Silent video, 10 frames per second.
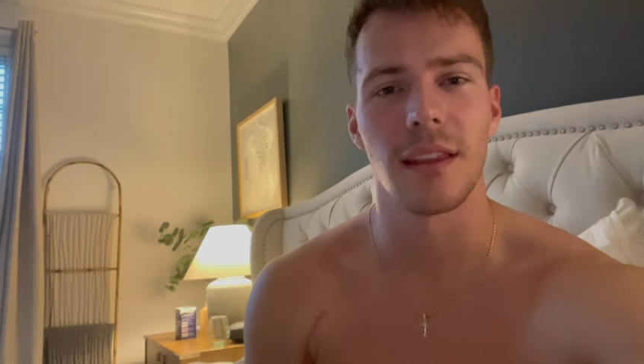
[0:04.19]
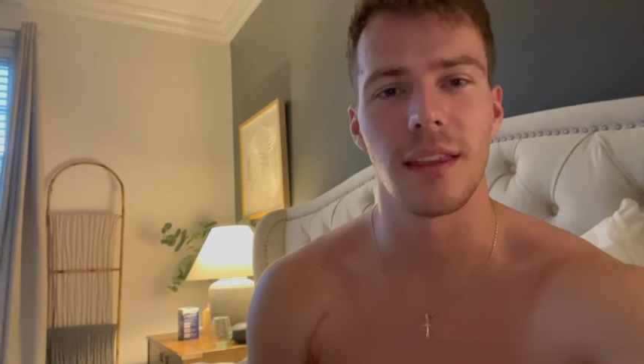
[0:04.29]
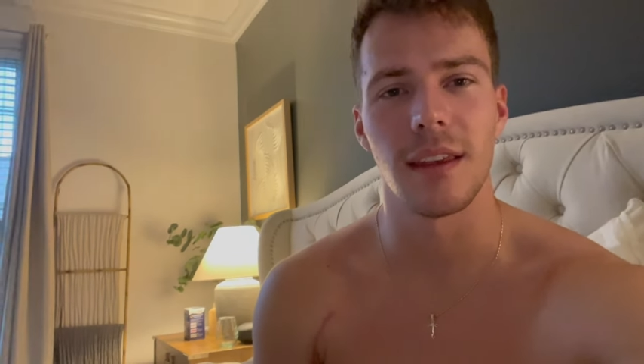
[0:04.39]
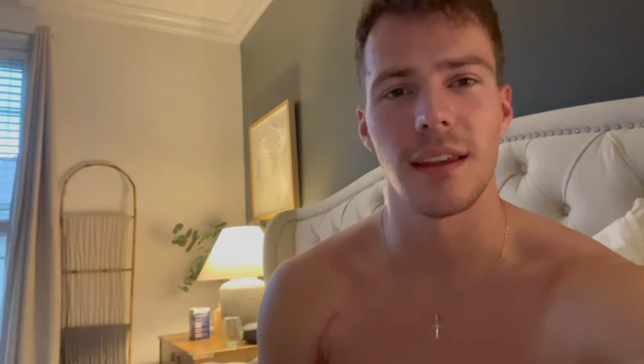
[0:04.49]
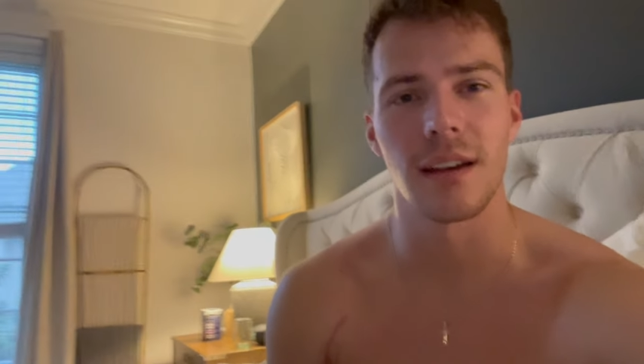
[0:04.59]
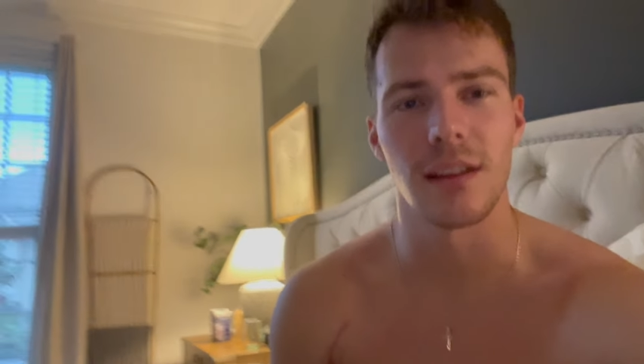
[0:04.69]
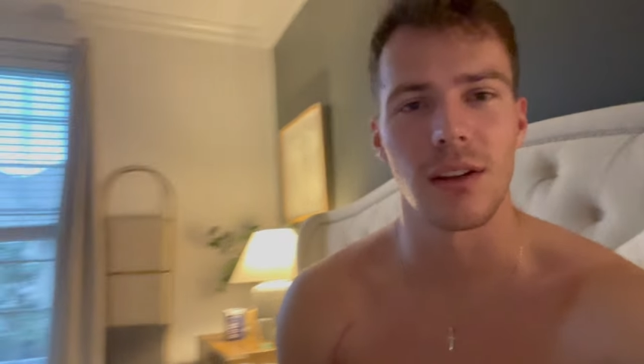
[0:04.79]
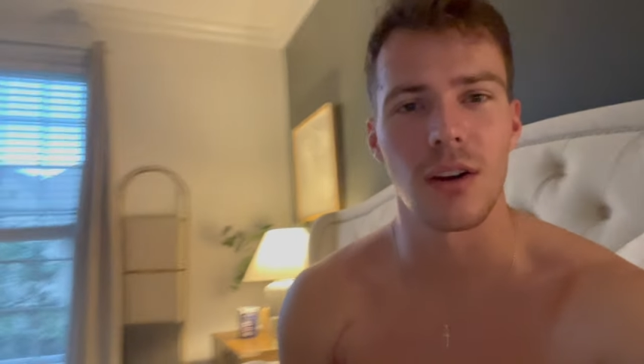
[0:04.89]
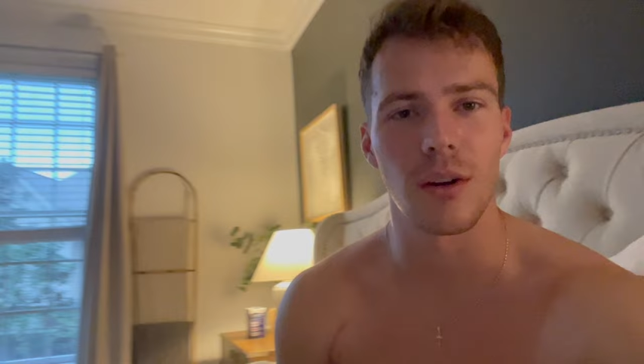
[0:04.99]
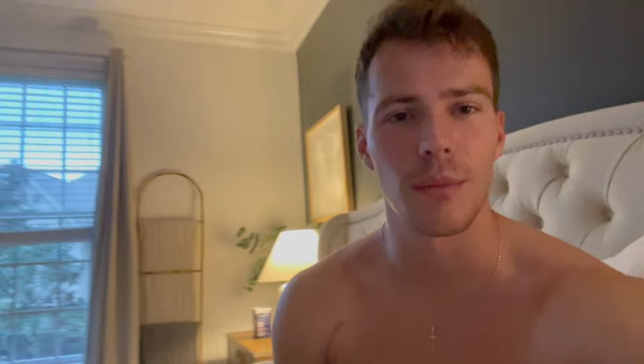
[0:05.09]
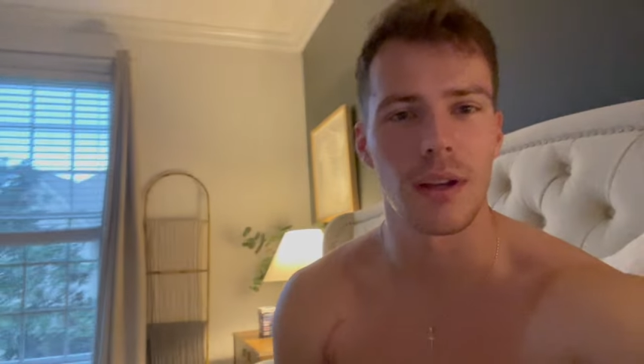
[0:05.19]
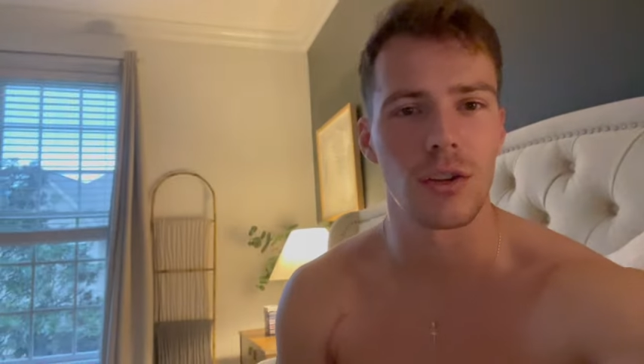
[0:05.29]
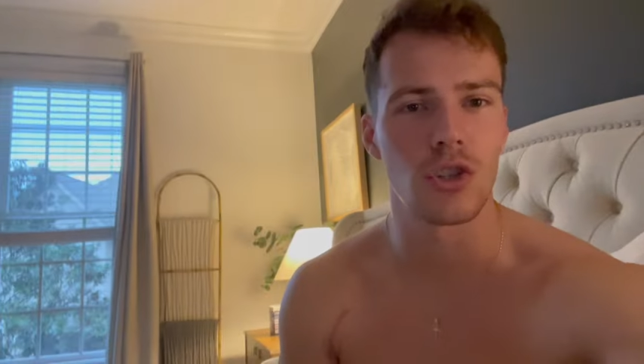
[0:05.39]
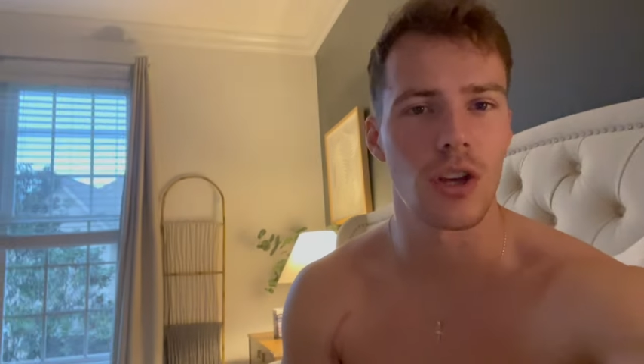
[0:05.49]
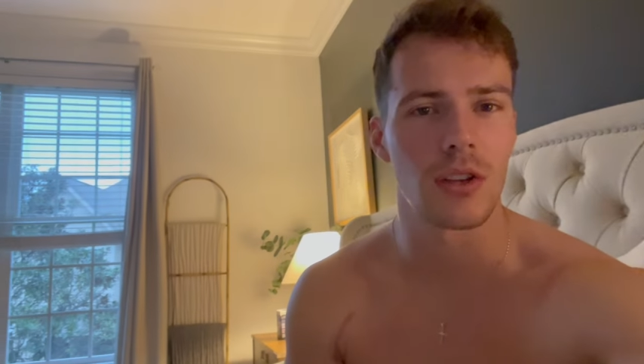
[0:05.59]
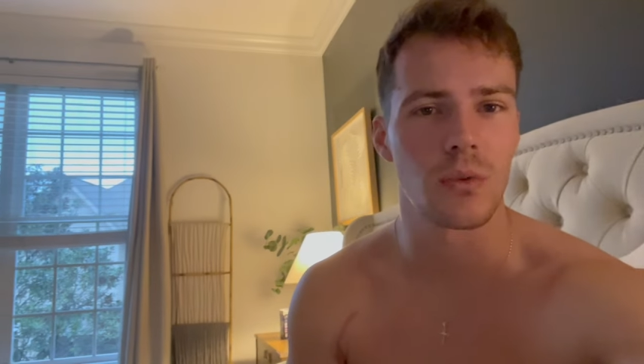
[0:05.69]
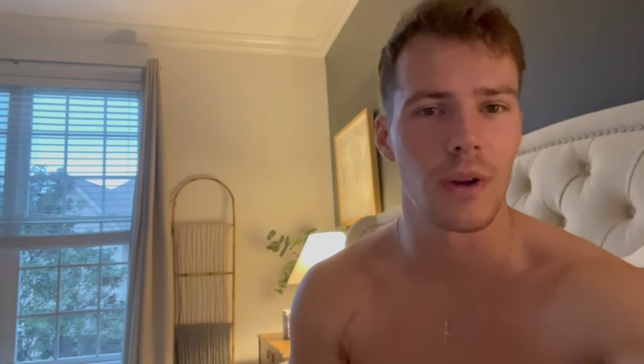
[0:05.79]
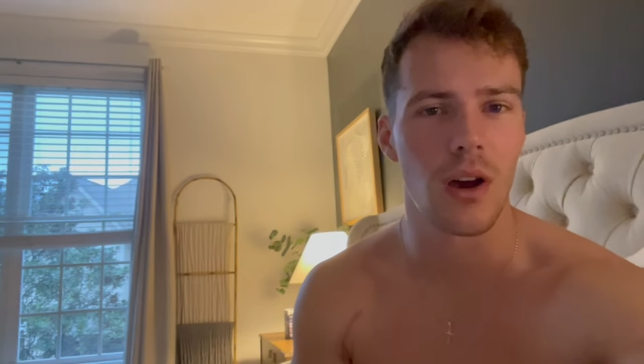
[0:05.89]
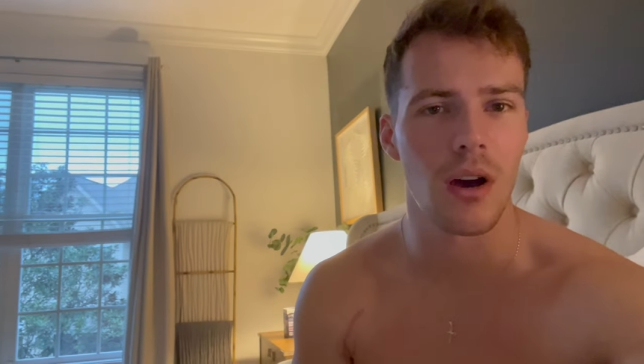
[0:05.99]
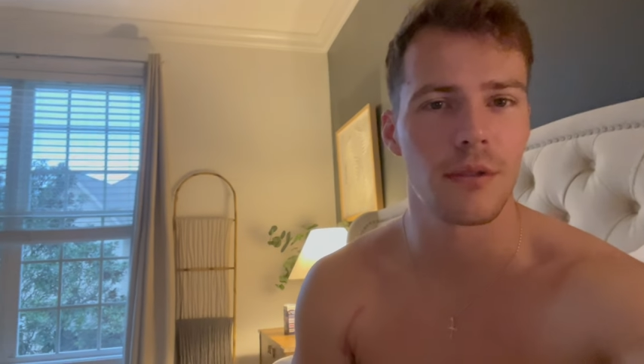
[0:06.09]
The alarm just
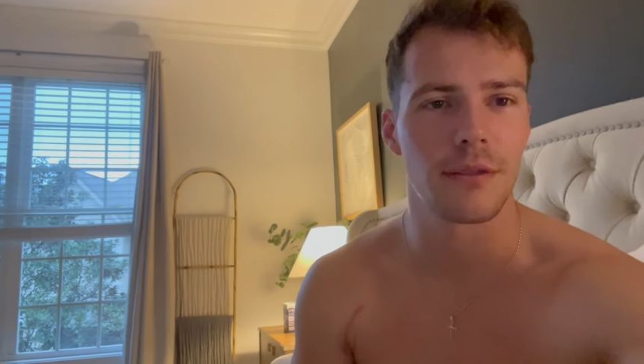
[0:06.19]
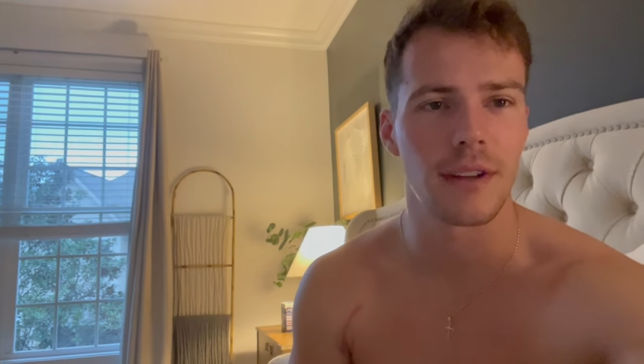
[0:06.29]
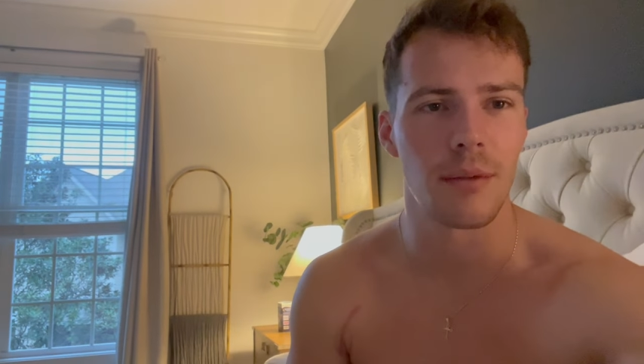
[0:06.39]
went off.